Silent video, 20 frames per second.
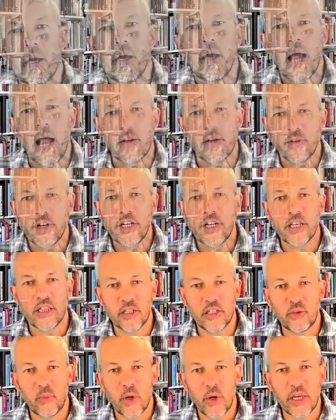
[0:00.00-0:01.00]
Our reading
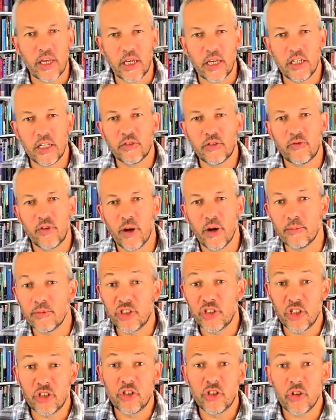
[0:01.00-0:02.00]
this week is from
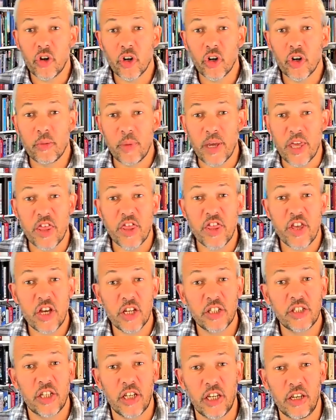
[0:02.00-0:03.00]
Deuteronomy
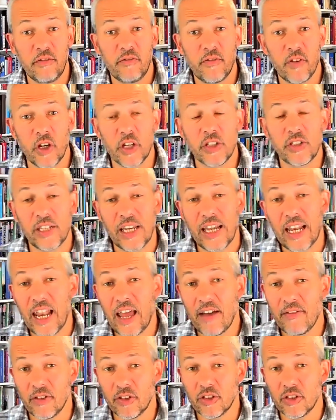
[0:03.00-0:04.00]
30, verse
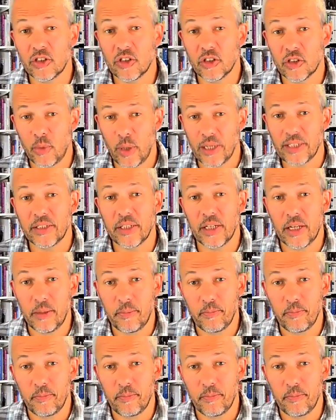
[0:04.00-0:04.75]
11 to 20.